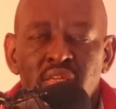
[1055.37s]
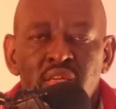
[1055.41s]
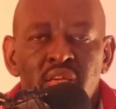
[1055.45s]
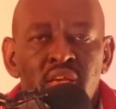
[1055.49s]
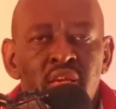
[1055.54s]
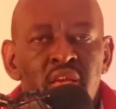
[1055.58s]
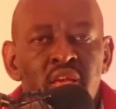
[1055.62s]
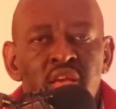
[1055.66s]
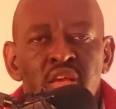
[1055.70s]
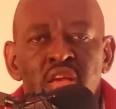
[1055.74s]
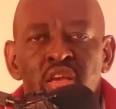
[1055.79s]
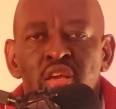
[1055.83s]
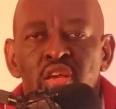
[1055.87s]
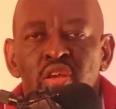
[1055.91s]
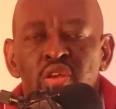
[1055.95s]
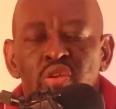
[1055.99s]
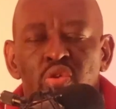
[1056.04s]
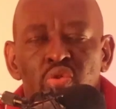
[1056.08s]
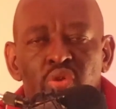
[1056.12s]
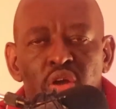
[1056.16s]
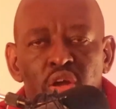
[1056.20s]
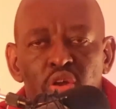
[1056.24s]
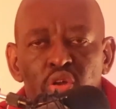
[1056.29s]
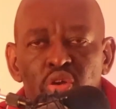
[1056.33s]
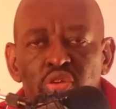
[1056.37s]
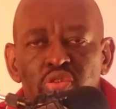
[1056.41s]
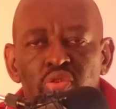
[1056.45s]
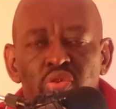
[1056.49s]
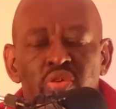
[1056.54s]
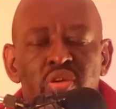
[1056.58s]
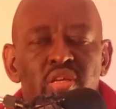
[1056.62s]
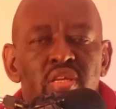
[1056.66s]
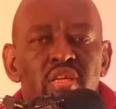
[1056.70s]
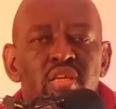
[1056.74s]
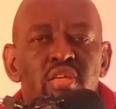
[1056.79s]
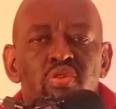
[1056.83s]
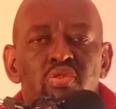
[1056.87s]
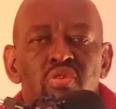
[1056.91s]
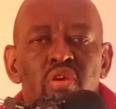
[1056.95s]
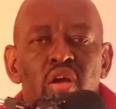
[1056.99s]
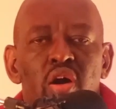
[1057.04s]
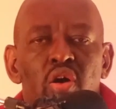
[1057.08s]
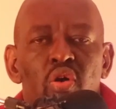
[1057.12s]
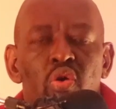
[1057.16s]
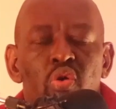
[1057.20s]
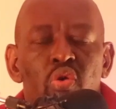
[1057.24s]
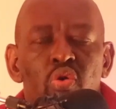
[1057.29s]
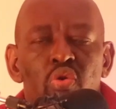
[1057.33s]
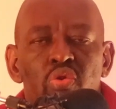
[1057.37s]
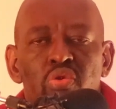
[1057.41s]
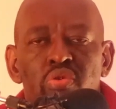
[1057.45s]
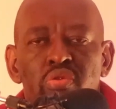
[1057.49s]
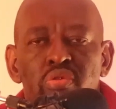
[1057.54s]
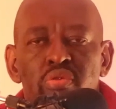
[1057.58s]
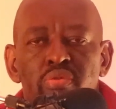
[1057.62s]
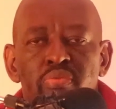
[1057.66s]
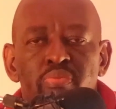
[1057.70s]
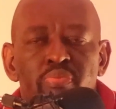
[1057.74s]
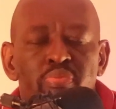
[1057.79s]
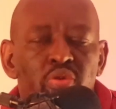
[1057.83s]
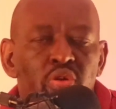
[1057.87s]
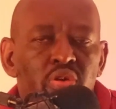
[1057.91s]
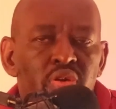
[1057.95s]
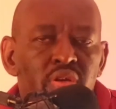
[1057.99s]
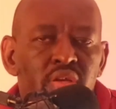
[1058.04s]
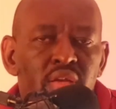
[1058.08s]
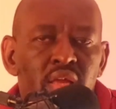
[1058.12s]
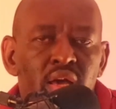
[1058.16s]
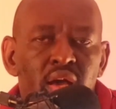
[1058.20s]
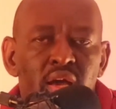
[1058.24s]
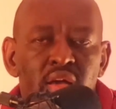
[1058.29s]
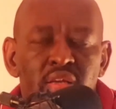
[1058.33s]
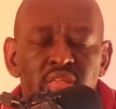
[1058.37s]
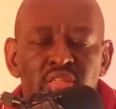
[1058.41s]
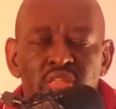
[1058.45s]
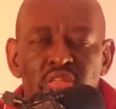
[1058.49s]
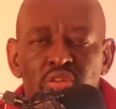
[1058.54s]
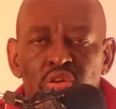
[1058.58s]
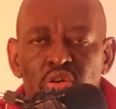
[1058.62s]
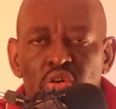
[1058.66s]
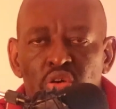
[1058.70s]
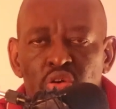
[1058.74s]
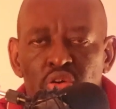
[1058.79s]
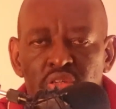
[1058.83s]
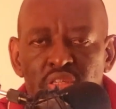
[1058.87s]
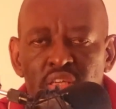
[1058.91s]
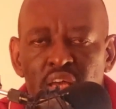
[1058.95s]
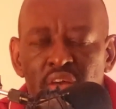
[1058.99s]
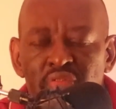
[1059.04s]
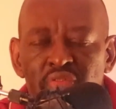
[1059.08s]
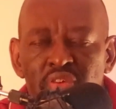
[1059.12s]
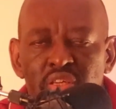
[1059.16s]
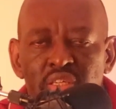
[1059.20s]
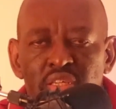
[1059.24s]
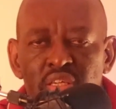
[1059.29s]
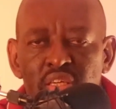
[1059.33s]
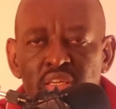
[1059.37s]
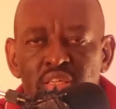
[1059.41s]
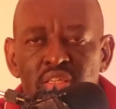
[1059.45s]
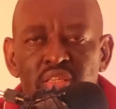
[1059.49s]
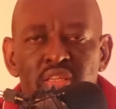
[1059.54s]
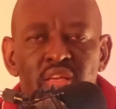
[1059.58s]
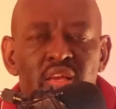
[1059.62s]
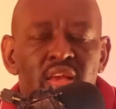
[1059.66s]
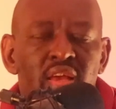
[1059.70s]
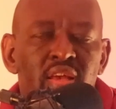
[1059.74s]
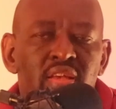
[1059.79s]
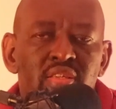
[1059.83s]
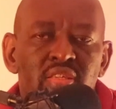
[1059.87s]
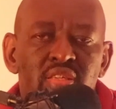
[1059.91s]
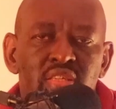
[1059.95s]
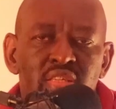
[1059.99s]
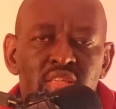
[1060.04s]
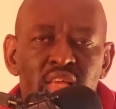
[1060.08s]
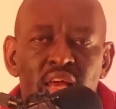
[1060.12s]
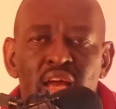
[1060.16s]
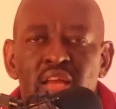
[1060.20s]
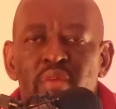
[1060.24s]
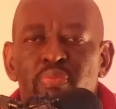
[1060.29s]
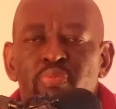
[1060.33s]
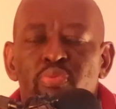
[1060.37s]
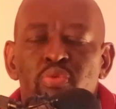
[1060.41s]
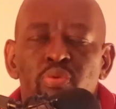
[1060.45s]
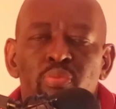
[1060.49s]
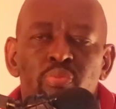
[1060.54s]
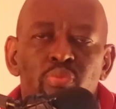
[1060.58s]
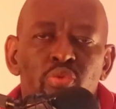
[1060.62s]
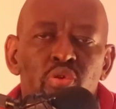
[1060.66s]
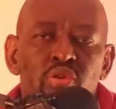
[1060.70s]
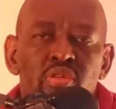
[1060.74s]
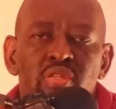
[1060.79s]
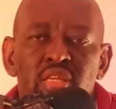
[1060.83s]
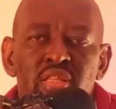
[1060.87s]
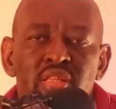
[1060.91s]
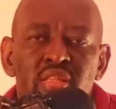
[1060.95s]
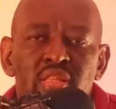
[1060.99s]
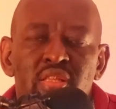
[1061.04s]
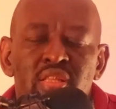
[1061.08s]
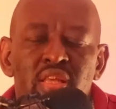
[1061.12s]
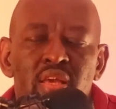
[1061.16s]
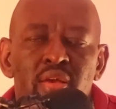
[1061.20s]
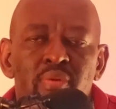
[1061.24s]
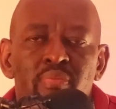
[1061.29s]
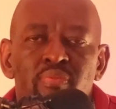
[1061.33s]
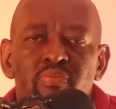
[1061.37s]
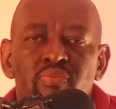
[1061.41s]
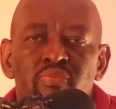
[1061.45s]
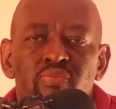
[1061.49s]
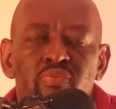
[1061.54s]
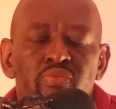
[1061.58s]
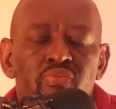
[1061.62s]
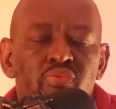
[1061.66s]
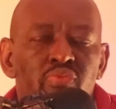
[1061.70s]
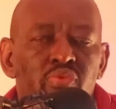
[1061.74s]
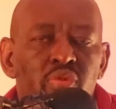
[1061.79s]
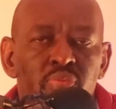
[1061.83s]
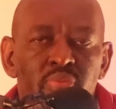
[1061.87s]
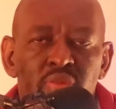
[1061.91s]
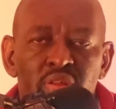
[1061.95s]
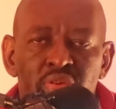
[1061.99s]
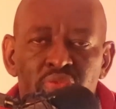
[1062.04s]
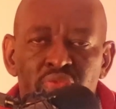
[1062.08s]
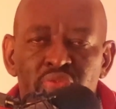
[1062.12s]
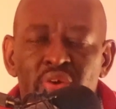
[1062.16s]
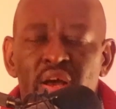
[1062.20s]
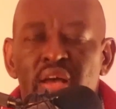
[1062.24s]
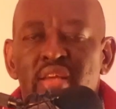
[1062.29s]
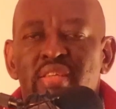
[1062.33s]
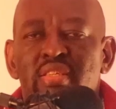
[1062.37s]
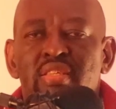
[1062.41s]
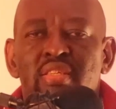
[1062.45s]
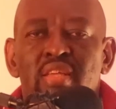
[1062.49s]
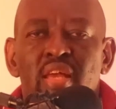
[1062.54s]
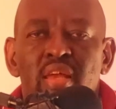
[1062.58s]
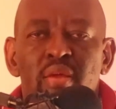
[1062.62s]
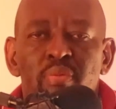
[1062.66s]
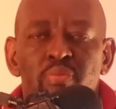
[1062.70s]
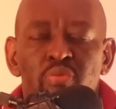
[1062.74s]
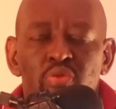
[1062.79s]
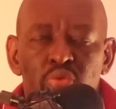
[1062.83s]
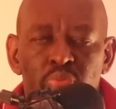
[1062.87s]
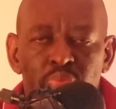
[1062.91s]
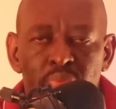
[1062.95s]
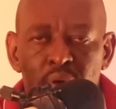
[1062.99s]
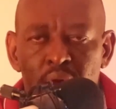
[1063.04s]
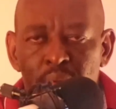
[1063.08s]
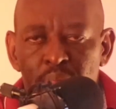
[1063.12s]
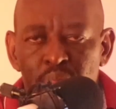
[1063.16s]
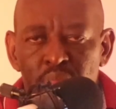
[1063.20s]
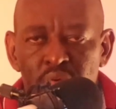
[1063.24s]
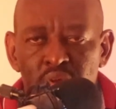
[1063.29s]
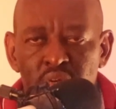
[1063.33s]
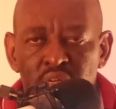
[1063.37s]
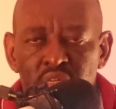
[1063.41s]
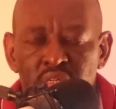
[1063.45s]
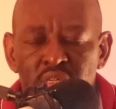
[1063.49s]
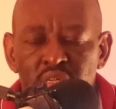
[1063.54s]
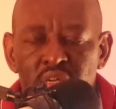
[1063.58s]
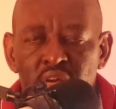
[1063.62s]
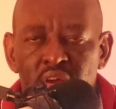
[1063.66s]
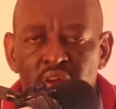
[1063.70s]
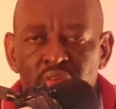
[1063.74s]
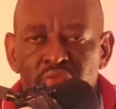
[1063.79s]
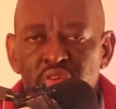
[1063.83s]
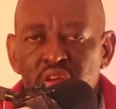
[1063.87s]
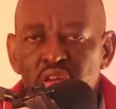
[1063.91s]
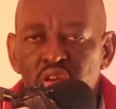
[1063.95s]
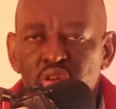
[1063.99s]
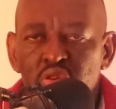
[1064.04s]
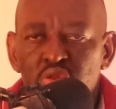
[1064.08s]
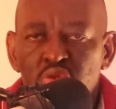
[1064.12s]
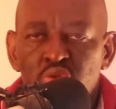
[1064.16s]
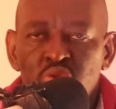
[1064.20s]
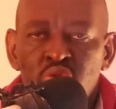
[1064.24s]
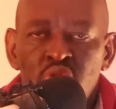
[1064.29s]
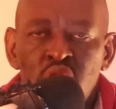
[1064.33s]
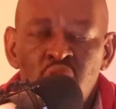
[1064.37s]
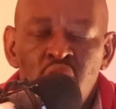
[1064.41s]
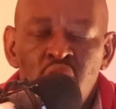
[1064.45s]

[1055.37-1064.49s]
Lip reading: You can also create your own products or services and start promoting them from the first time you publish a video.